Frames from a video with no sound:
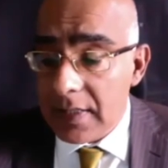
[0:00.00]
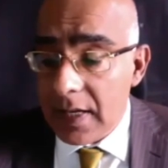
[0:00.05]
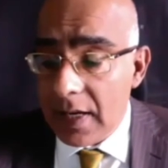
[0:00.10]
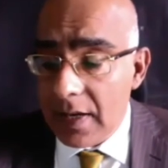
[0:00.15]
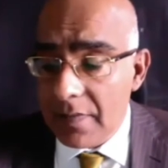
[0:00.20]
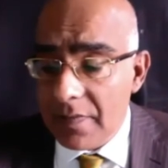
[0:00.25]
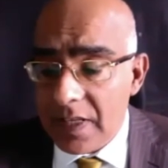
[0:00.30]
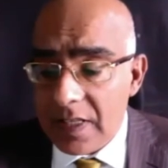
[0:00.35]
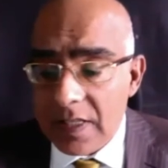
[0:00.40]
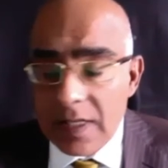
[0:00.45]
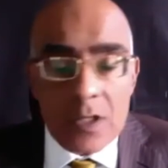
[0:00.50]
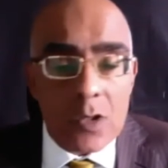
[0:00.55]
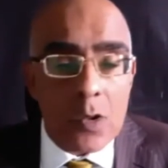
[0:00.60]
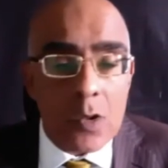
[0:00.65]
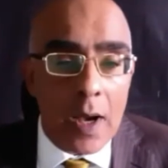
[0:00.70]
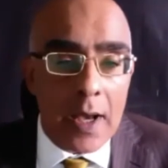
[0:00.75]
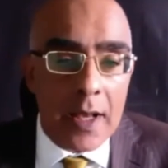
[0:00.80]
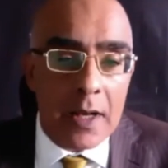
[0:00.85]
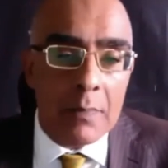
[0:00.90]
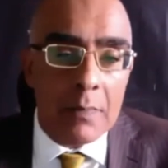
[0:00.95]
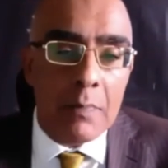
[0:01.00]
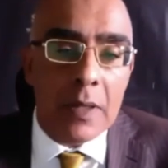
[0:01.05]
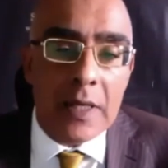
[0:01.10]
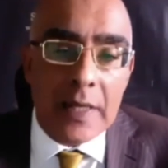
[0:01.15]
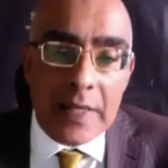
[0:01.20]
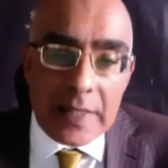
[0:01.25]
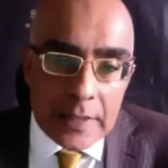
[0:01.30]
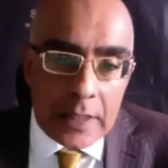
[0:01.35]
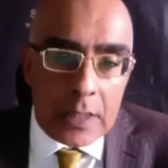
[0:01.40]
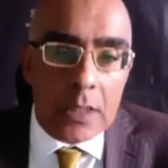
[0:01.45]
This is quite a
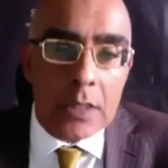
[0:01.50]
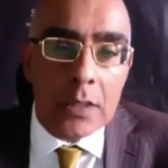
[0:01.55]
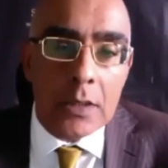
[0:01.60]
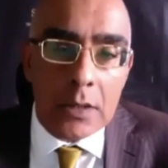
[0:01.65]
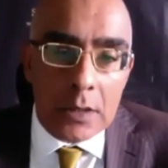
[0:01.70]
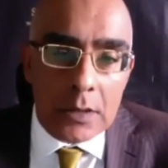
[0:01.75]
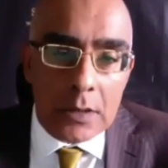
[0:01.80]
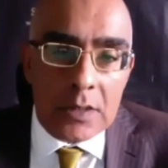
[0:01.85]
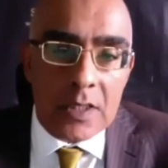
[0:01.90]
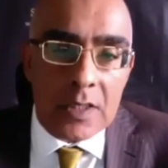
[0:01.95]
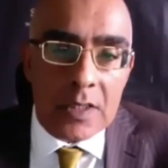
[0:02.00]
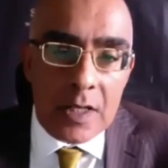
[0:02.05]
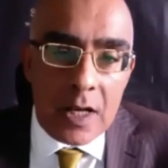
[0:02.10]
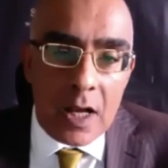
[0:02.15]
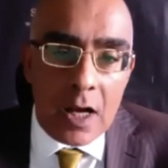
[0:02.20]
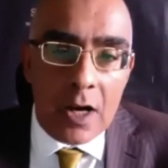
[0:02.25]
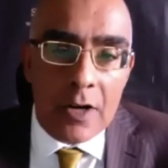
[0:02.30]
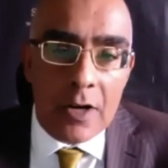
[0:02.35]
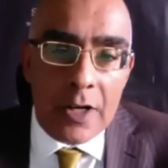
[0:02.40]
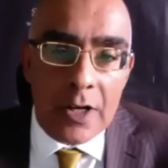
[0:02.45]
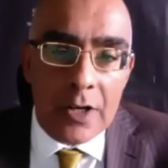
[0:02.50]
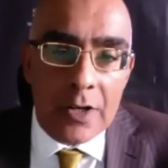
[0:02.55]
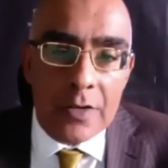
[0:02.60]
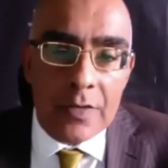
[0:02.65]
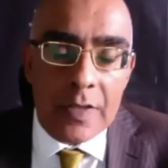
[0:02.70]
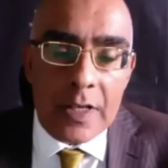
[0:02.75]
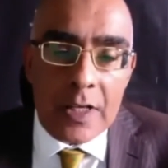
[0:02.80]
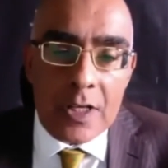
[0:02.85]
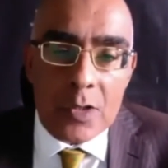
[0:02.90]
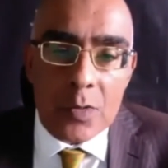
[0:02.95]
political scenario.
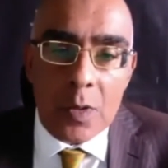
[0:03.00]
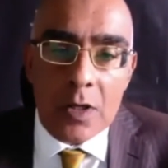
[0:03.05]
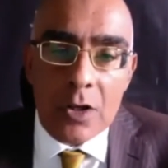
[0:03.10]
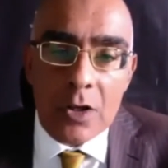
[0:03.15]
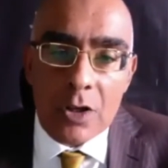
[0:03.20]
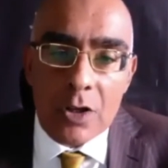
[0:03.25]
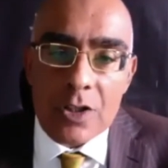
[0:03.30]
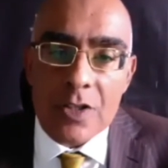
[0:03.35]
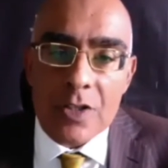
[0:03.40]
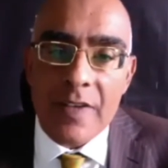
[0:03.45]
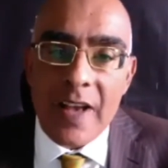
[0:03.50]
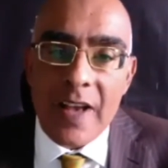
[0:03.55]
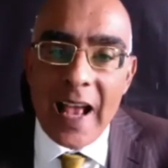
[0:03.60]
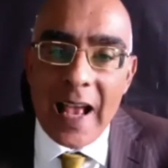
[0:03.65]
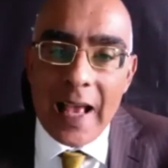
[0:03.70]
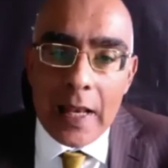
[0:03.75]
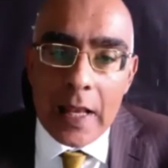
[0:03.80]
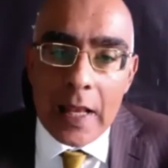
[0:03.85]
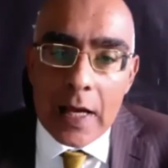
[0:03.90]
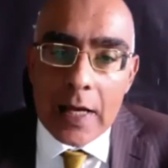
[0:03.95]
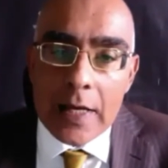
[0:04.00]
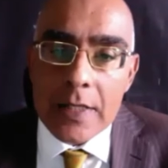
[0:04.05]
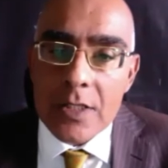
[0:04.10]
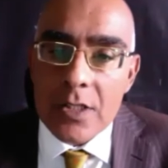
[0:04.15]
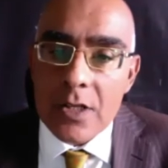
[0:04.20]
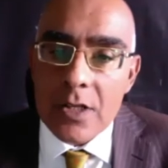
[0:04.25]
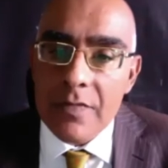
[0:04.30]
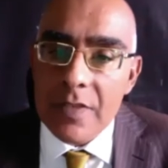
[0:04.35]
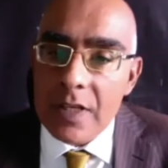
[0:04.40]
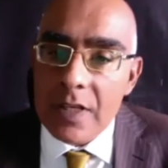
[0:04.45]
These were lots of
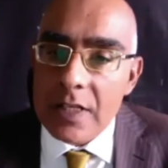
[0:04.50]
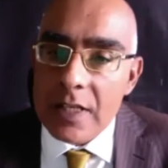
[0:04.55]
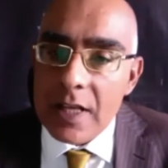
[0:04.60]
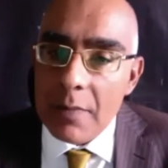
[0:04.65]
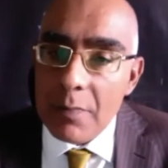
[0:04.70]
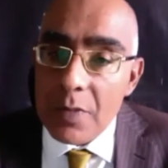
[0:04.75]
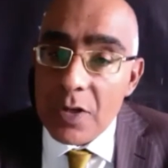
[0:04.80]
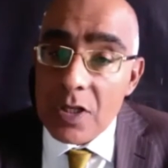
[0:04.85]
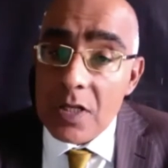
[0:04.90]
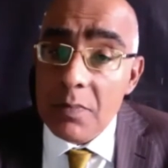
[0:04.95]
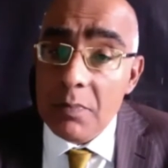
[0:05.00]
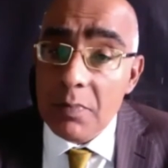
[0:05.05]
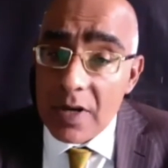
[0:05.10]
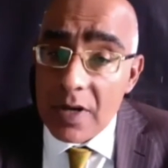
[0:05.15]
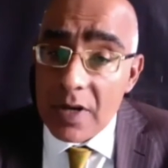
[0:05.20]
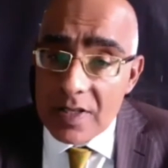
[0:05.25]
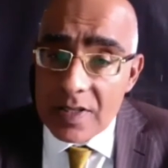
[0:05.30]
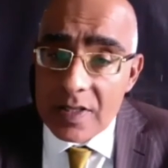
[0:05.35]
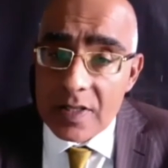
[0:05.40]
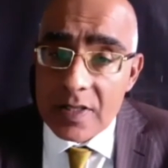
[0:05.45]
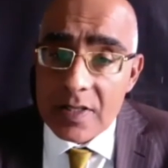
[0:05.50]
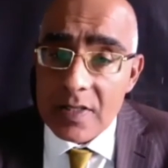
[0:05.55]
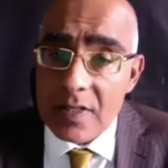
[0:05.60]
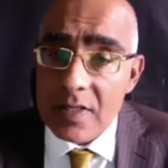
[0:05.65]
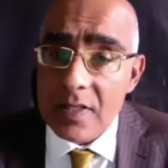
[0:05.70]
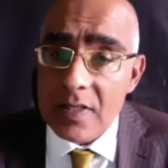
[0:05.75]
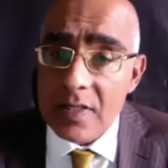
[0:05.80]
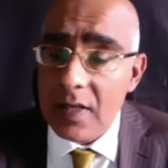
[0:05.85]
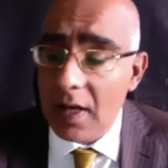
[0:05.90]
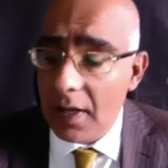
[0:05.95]
allies of the deputy
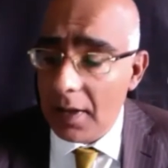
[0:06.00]
president.